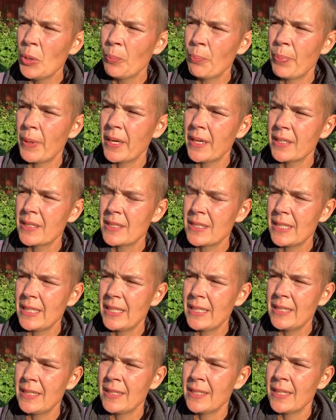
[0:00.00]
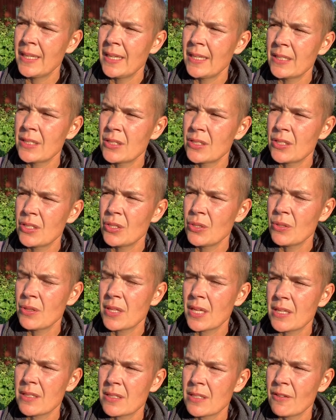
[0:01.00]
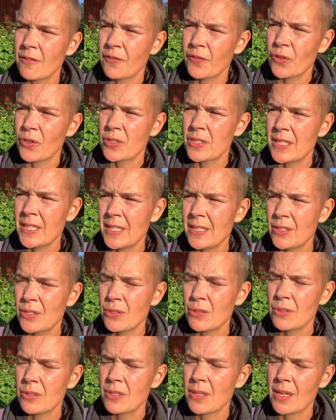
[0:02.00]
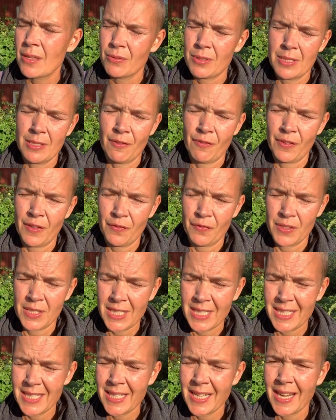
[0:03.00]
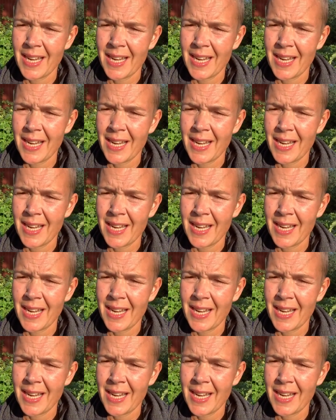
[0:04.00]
But in 2014, 2015,